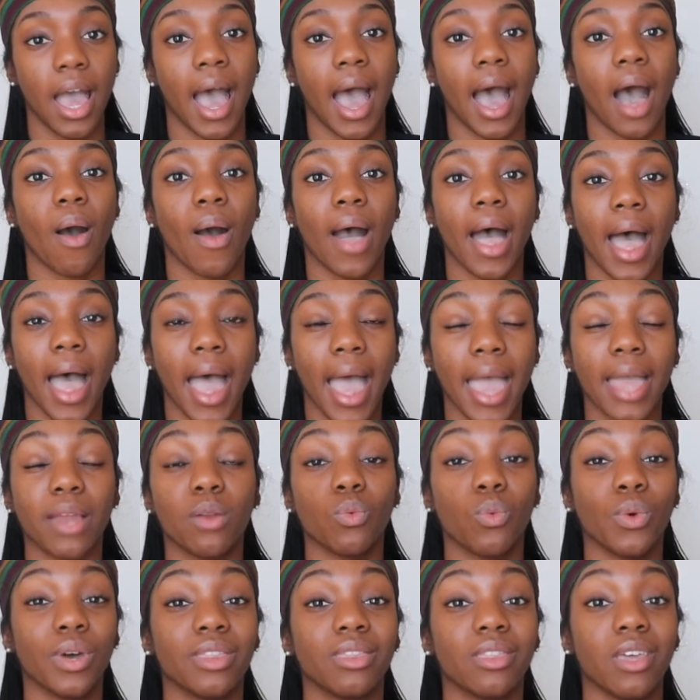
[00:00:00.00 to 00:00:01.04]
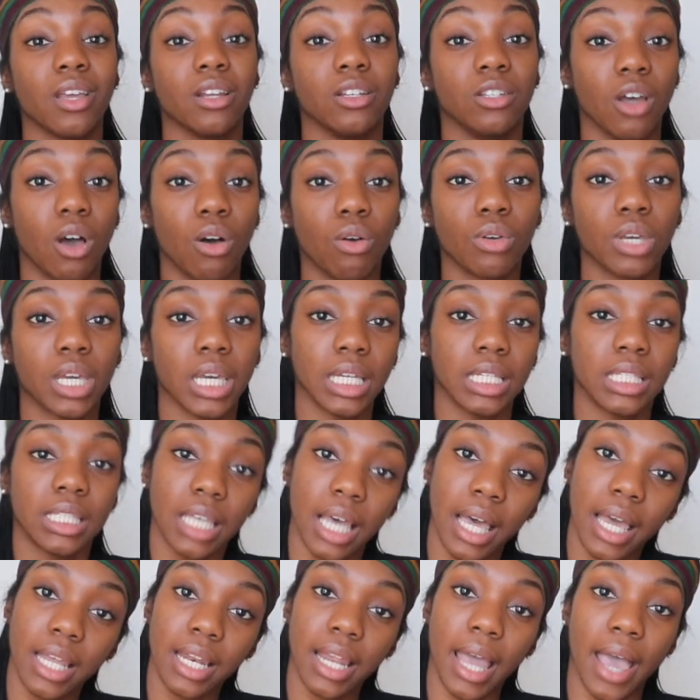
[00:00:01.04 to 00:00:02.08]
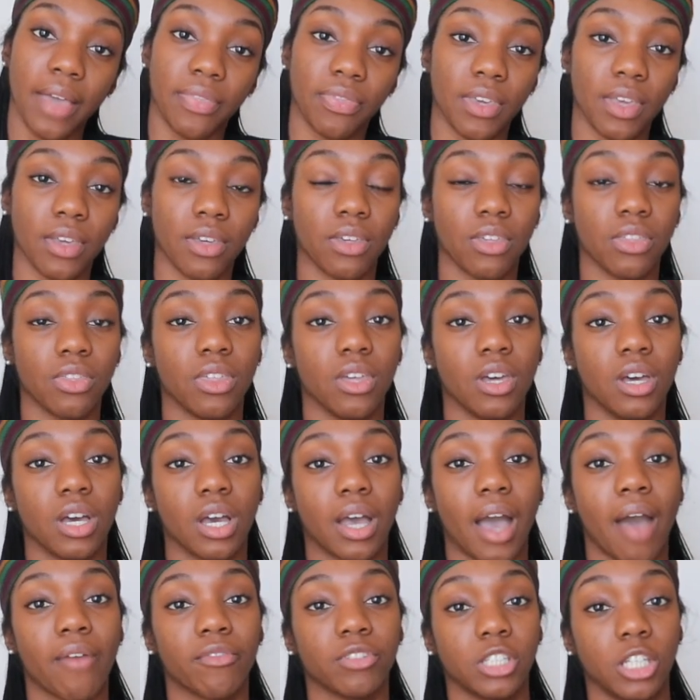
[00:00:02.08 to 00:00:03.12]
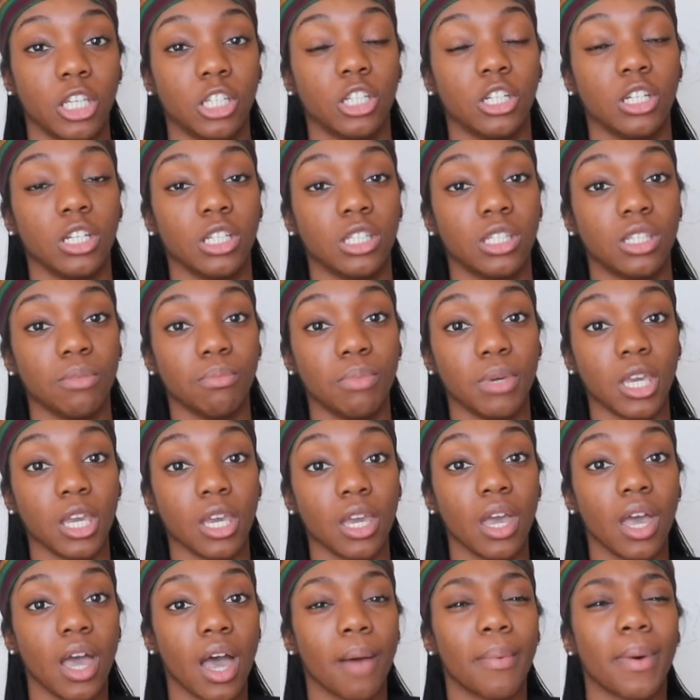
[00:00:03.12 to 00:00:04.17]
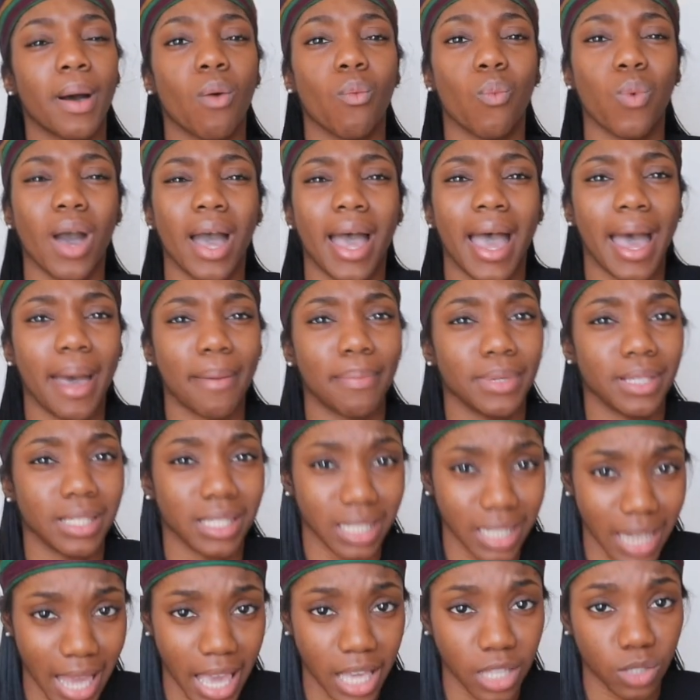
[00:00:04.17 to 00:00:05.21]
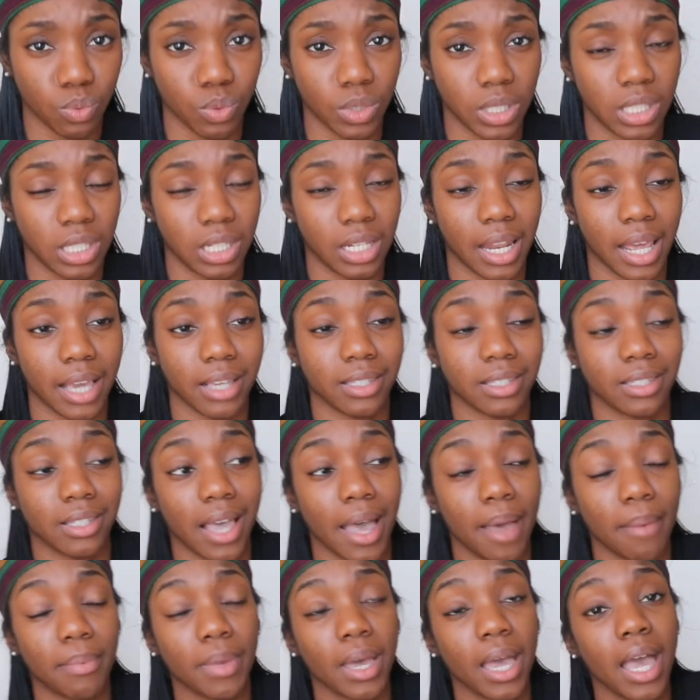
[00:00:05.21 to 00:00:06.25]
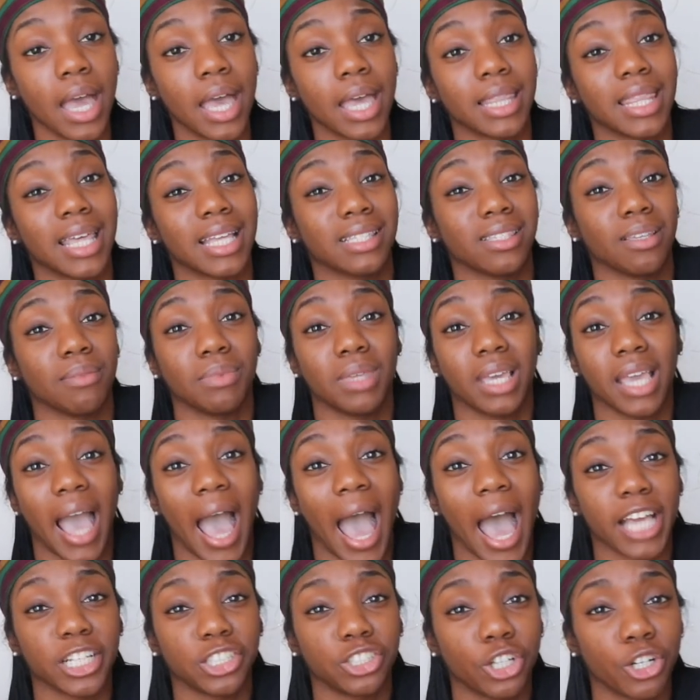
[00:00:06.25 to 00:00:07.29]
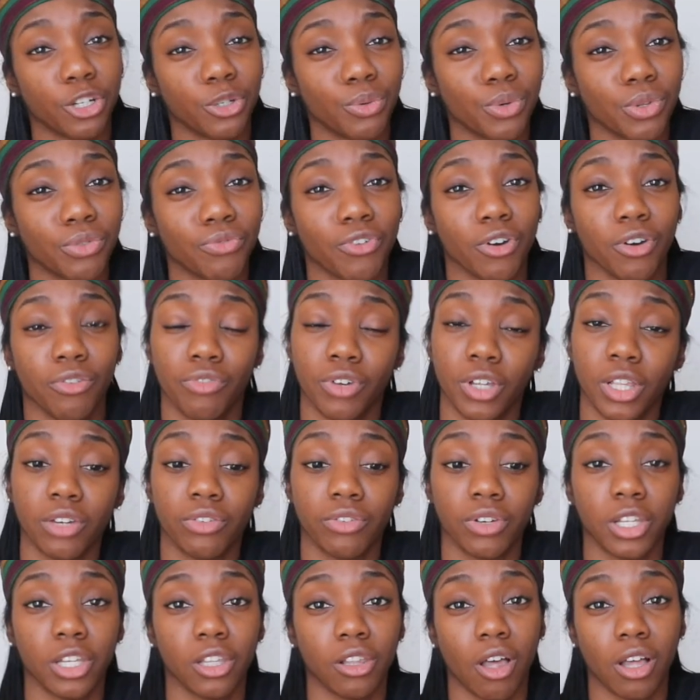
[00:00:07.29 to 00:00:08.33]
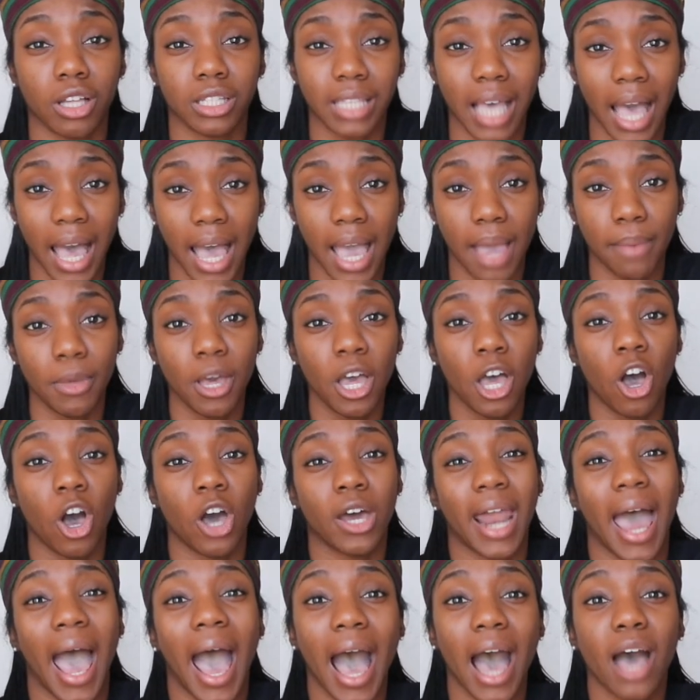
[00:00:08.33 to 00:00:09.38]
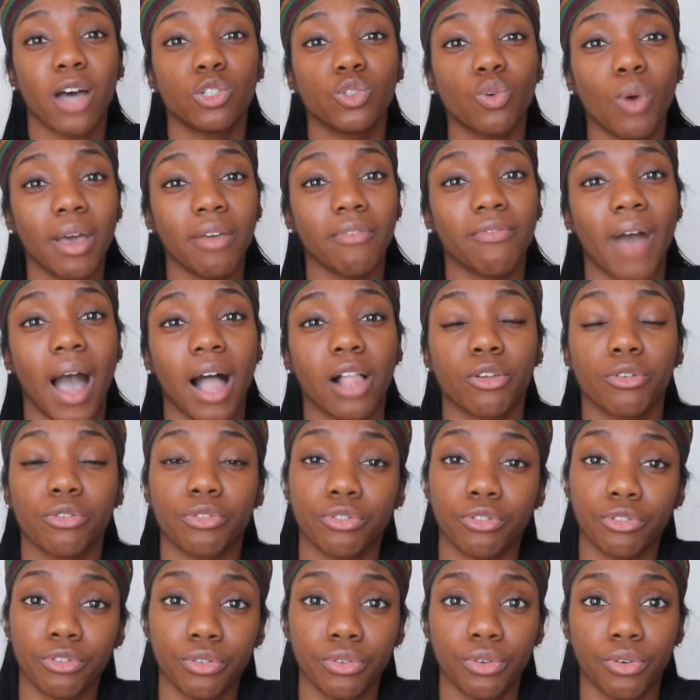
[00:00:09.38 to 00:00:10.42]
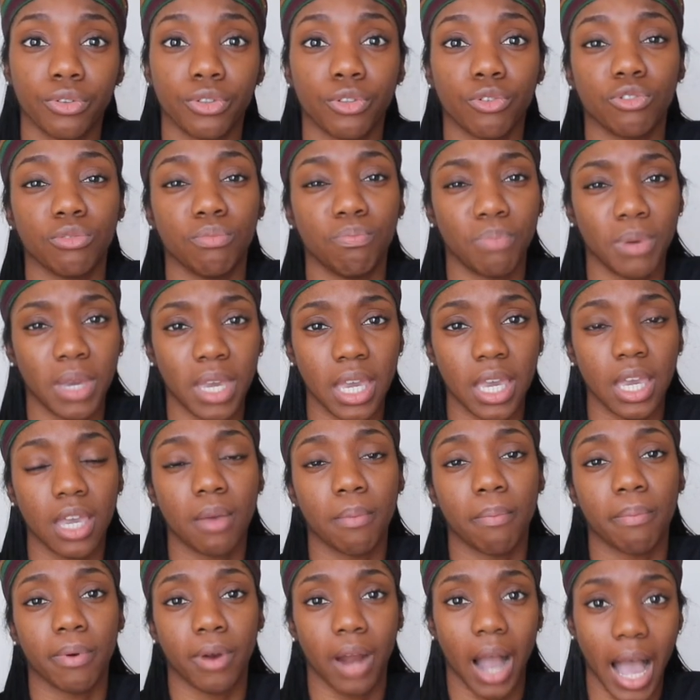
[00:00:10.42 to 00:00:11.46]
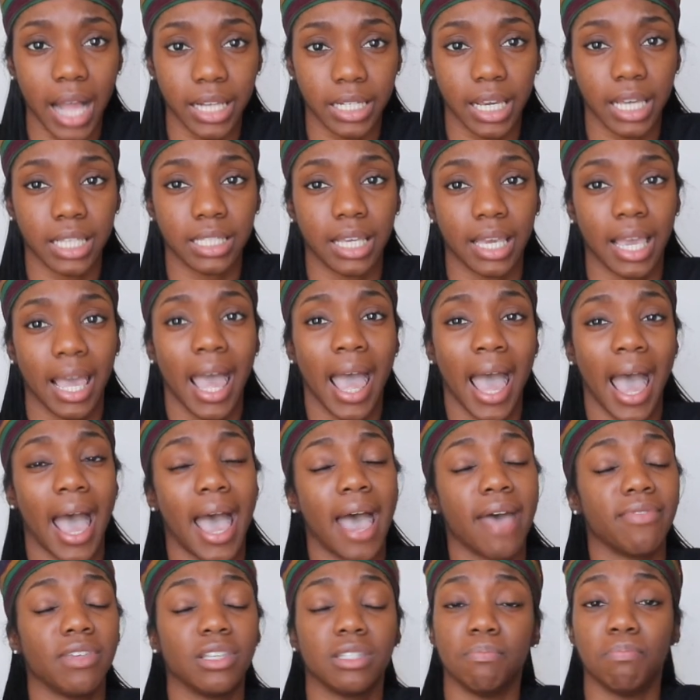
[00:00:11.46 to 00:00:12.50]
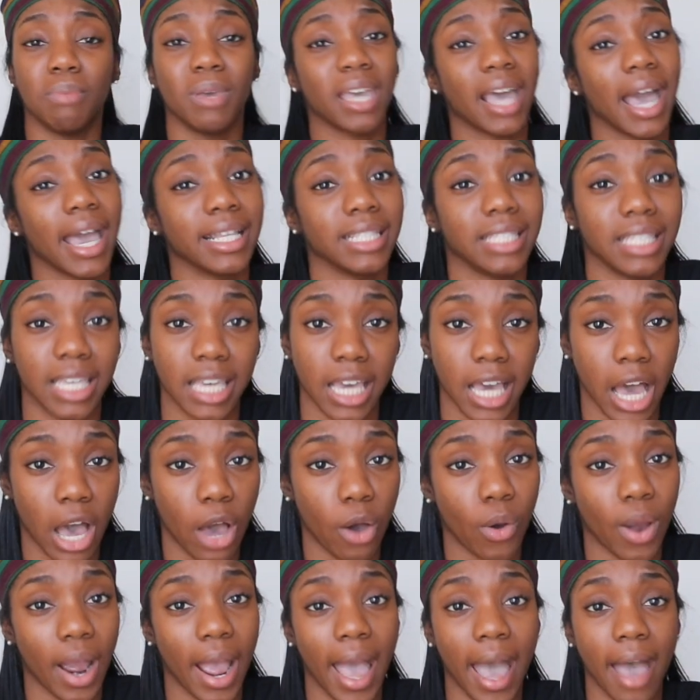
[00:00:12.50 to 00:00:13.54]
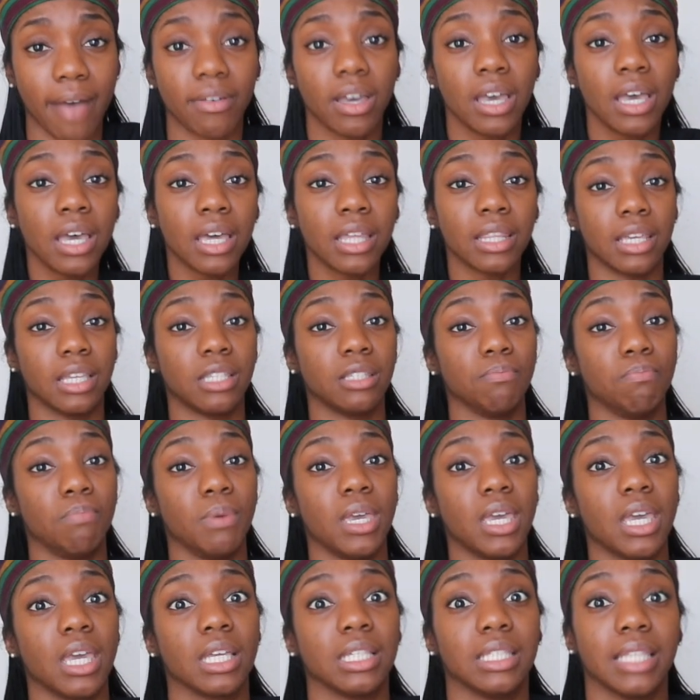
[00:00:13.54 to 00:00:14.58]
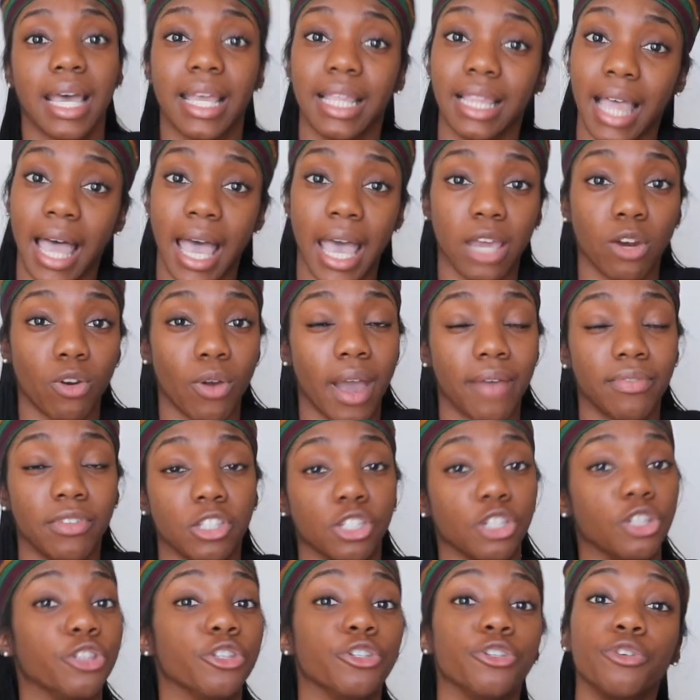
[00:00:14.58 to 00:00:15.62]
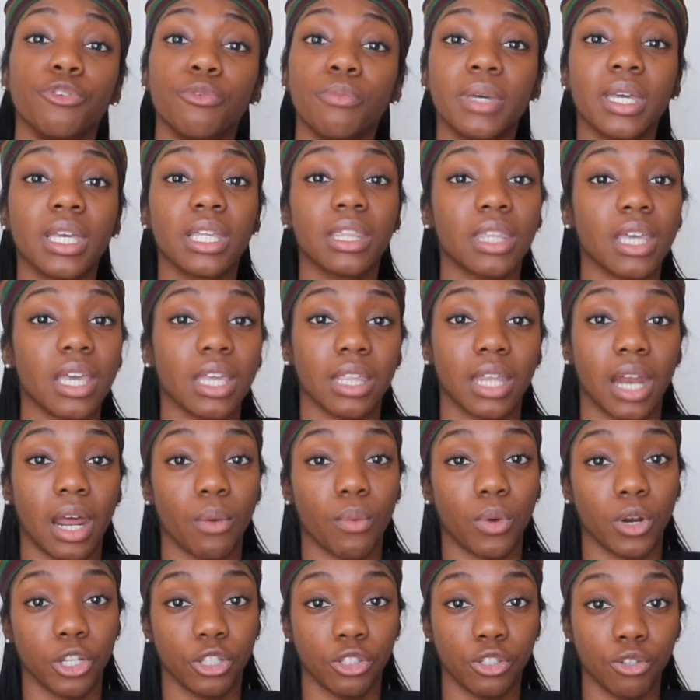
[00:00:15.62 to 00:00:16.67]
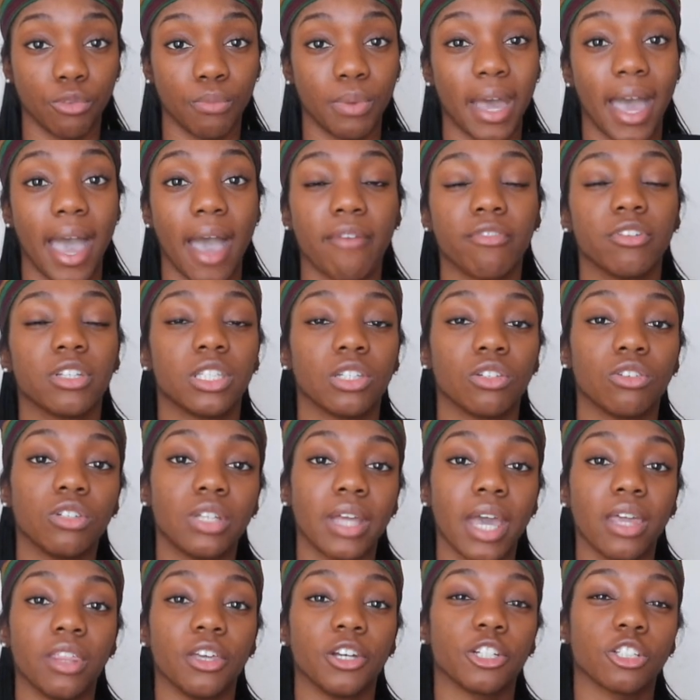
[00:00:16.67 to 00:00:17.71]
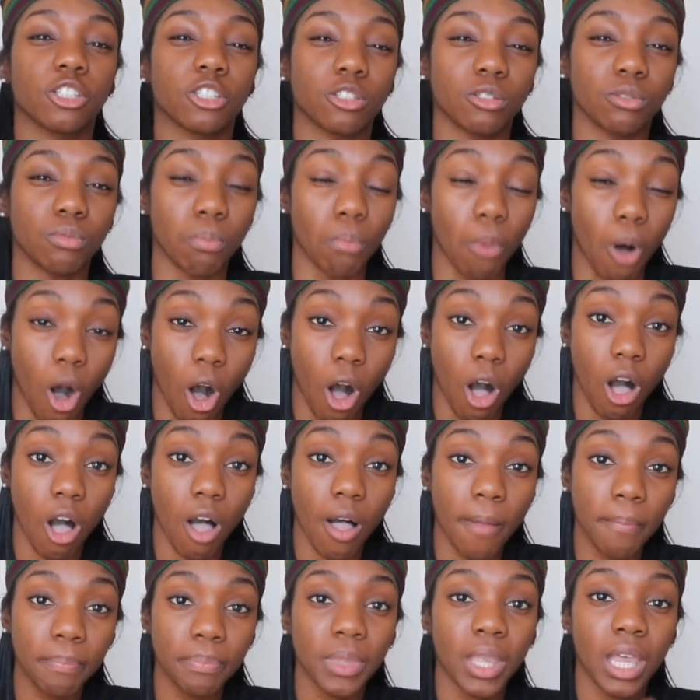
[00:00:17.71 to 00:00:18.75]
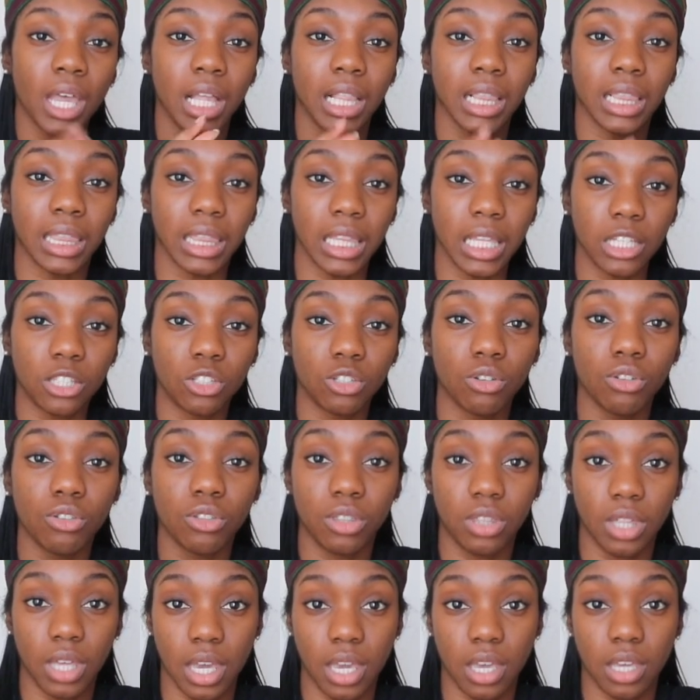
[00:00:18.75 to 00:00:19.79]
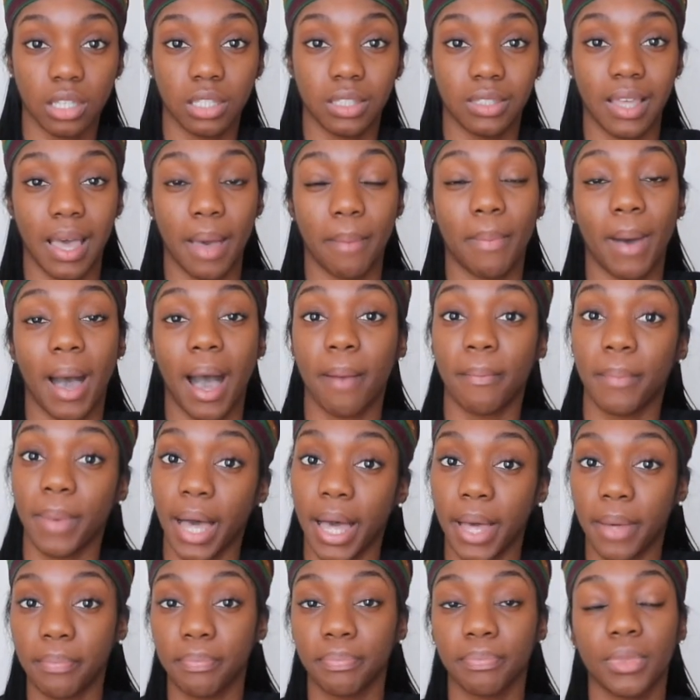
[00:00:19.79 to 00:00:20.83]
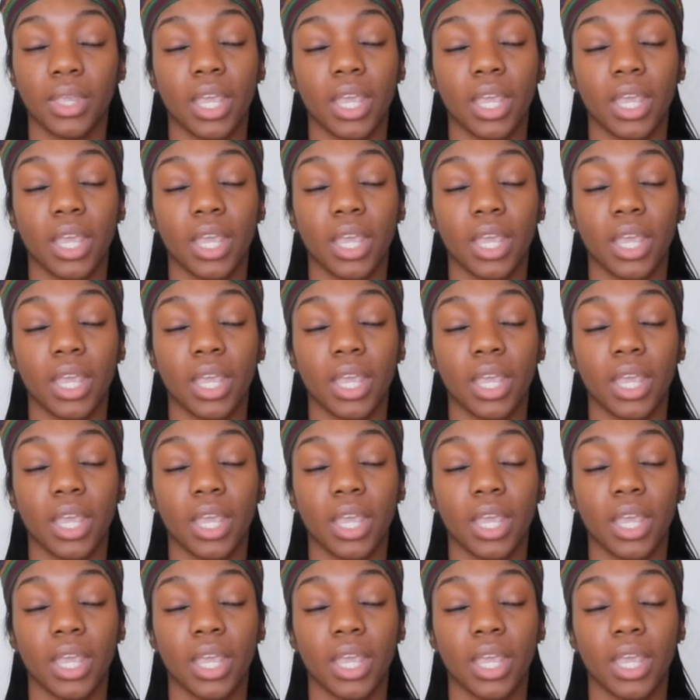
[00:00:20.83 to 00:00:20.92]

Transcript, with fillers: How, and when they don't get done, I think the conversation needs to be about what happens next. What's the next step? That's something I struggled with for a really, really long time on how do I follow through on those big projects. Like I have this big idea or I have this big deadline or I have this looming thing that I want to do. But every single day there's small little things that pop up.